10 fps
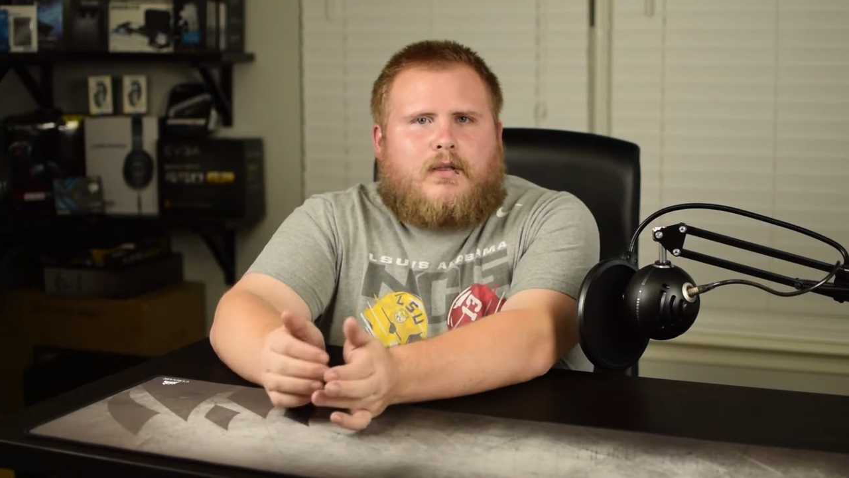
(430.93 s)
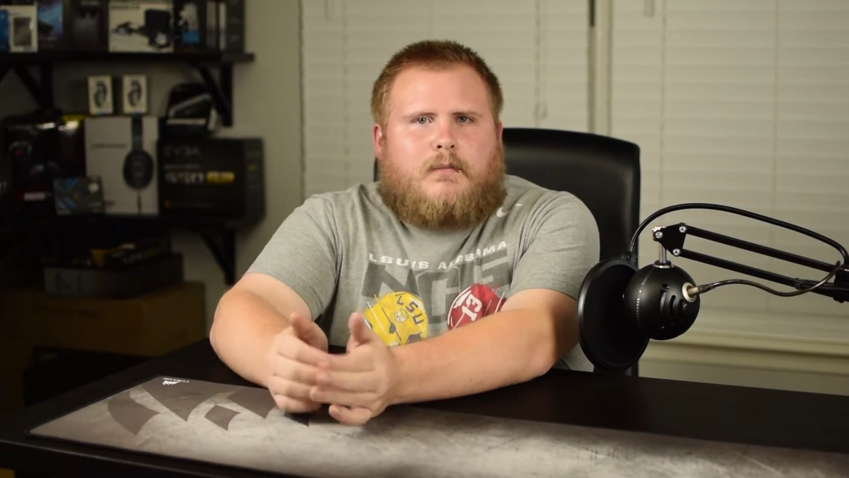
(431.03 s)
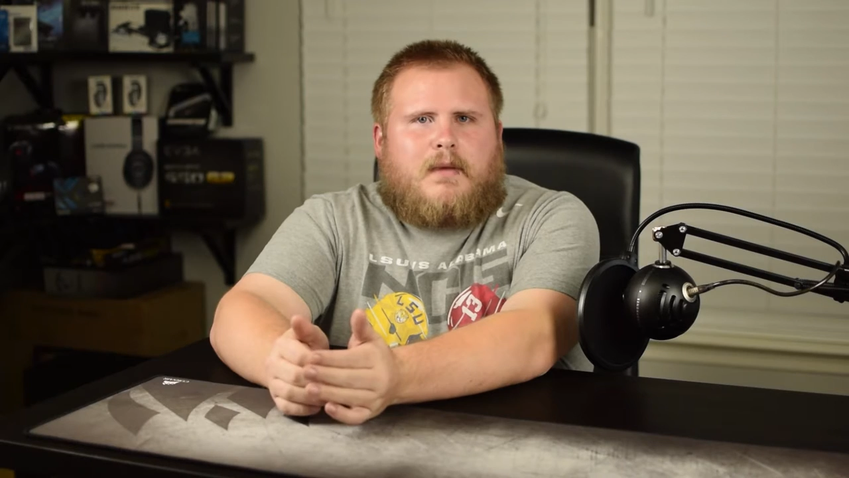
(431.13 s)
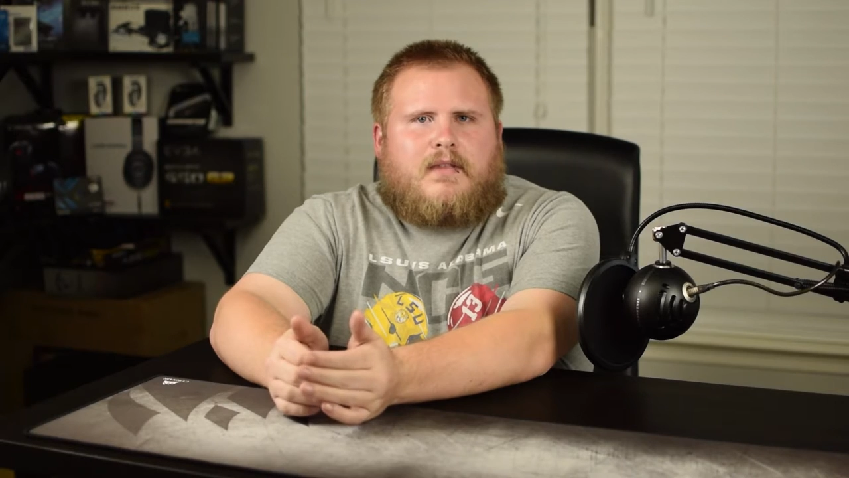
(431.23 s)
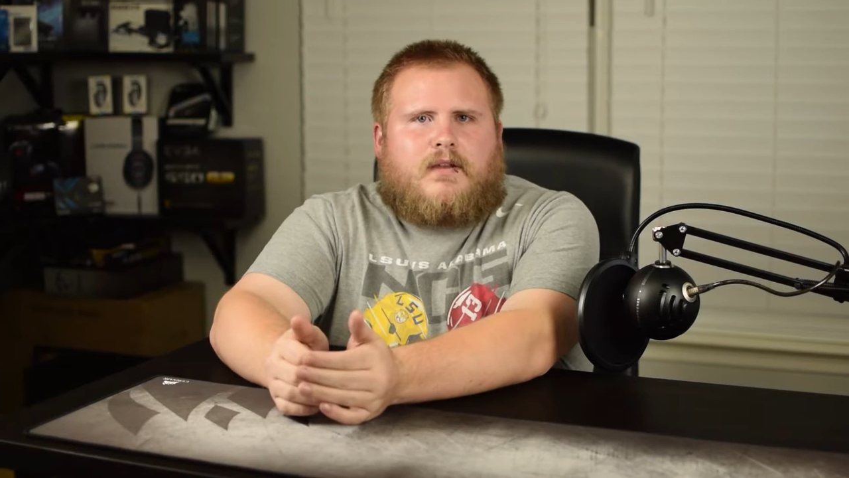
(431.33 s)
the
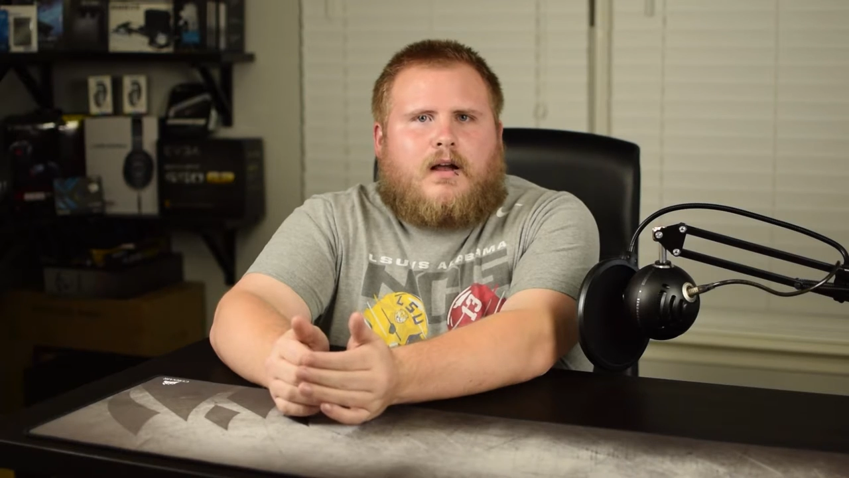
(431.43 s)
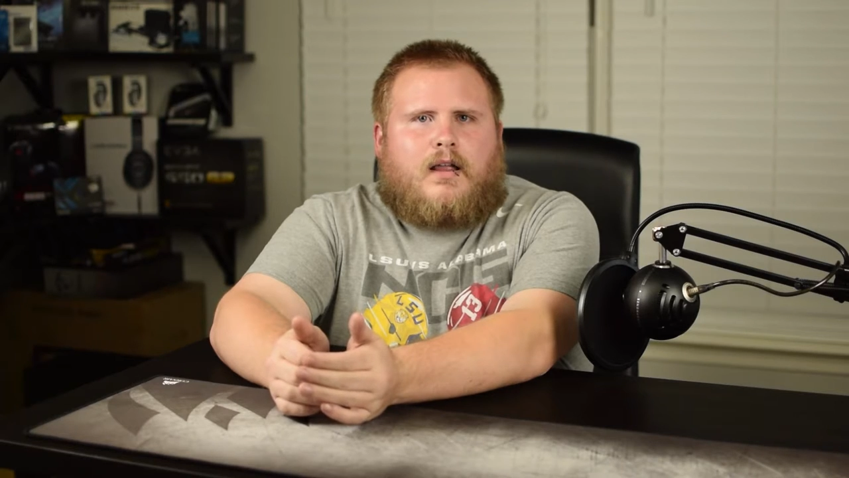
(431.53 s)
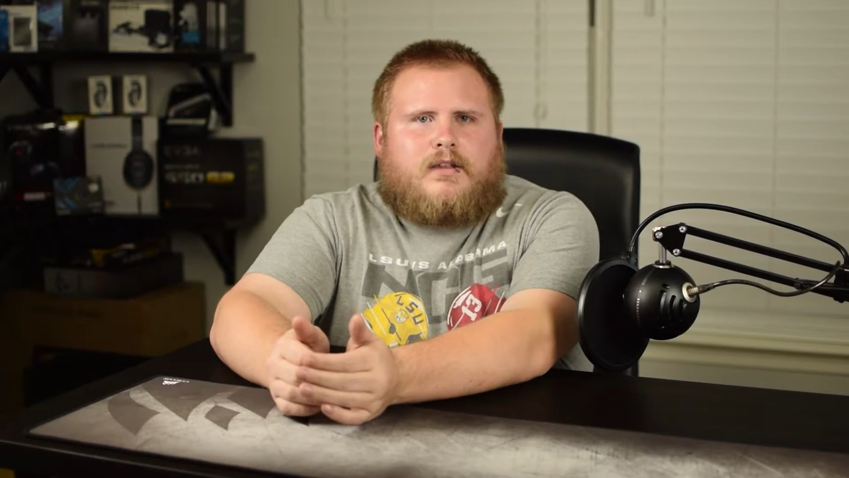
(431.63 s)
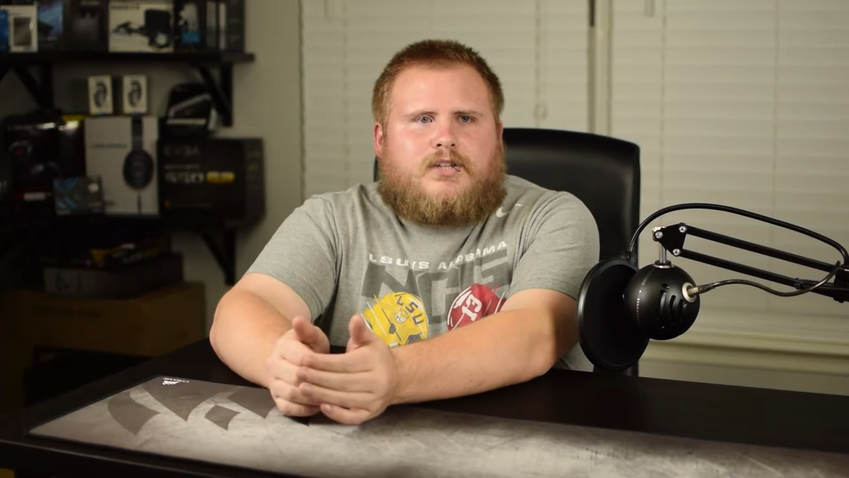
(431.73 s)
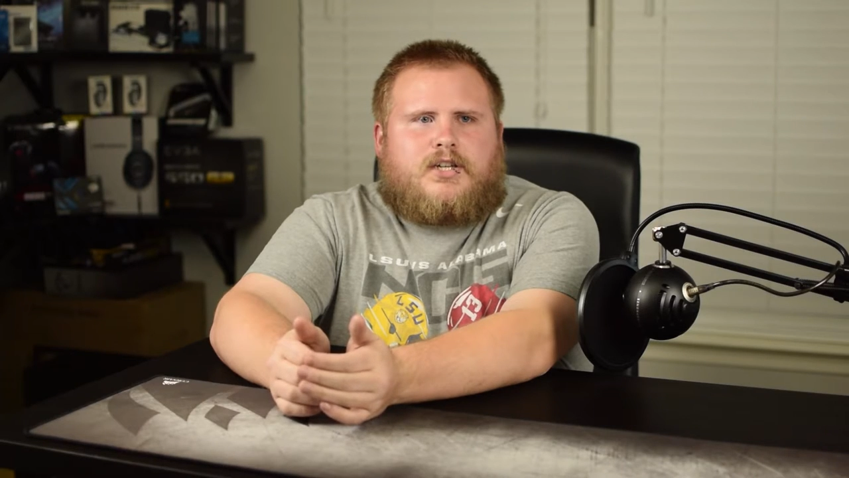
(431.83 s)

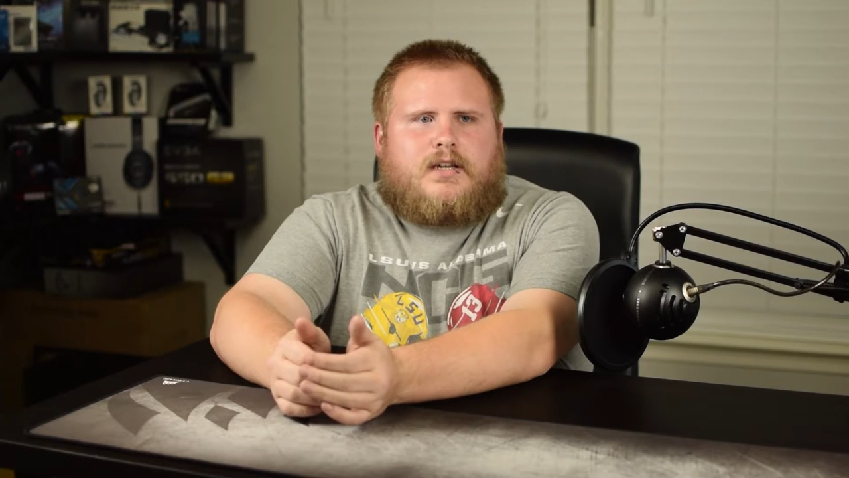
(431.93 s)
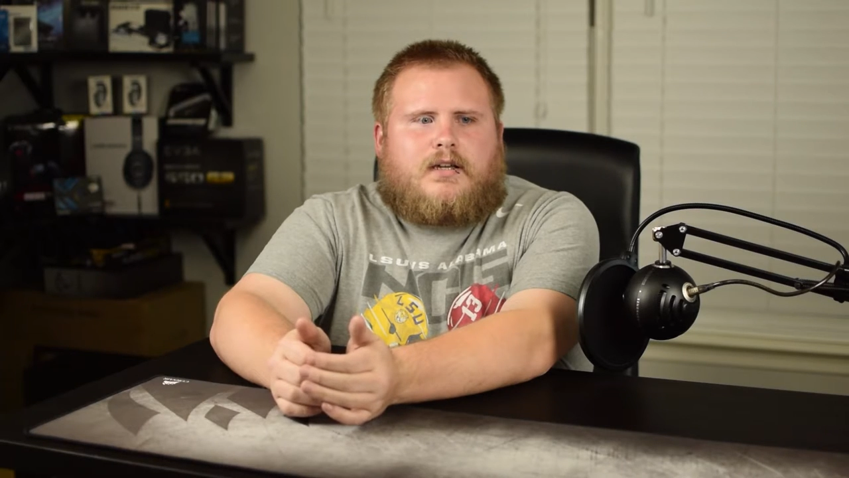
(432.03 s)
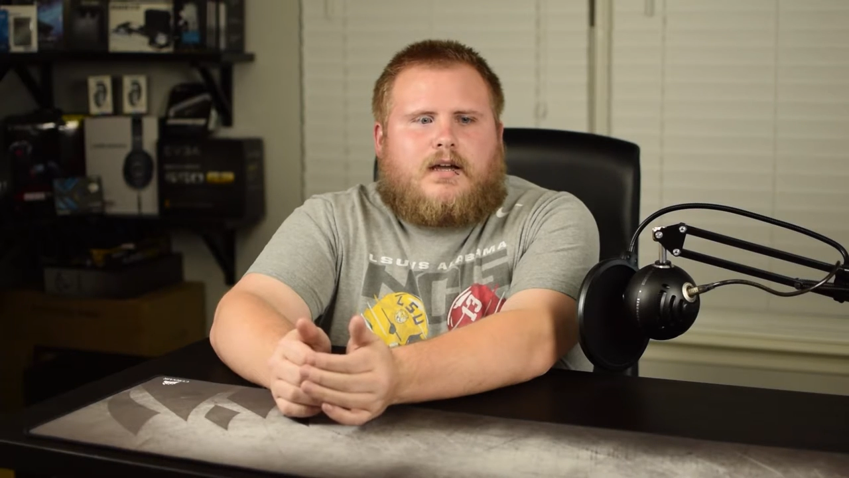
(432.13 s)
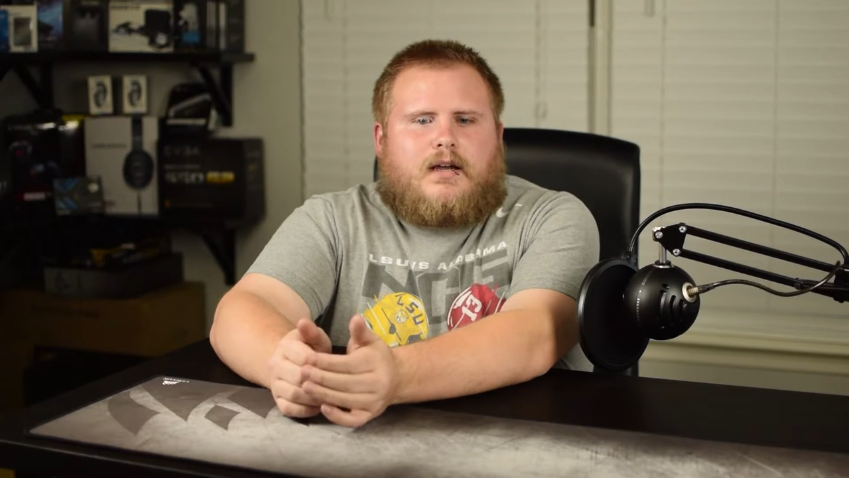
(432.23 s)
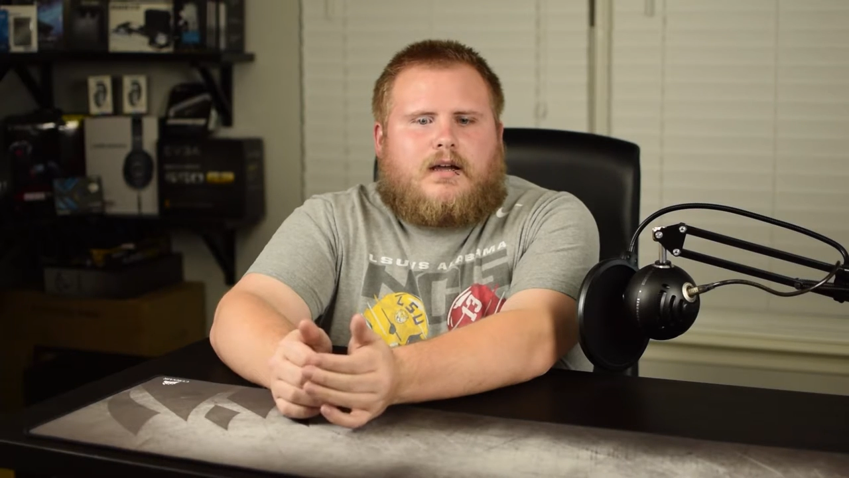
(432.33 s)
methodology
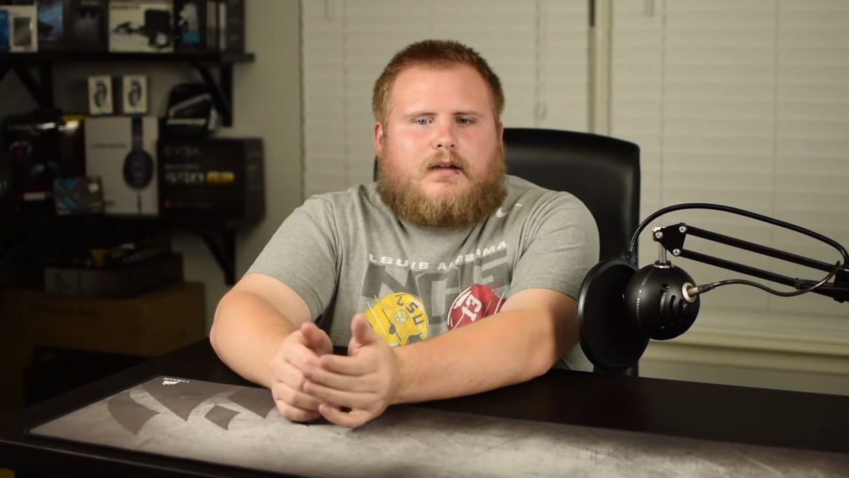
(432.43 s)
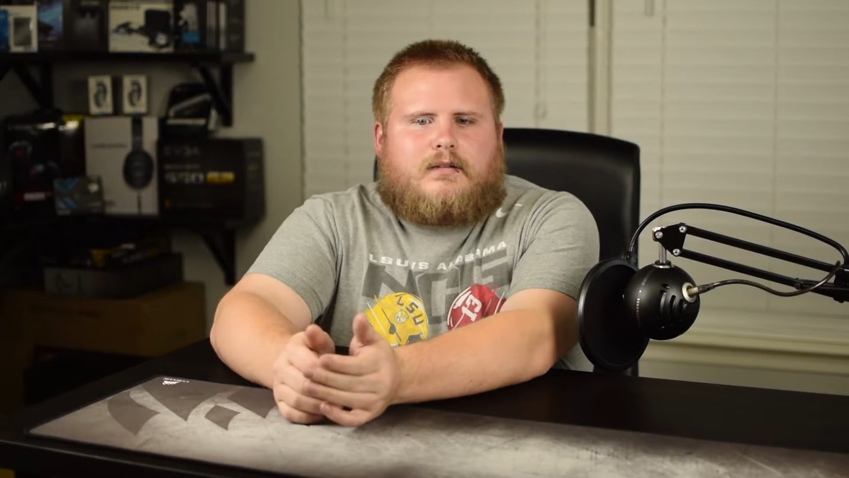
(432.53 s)
uh,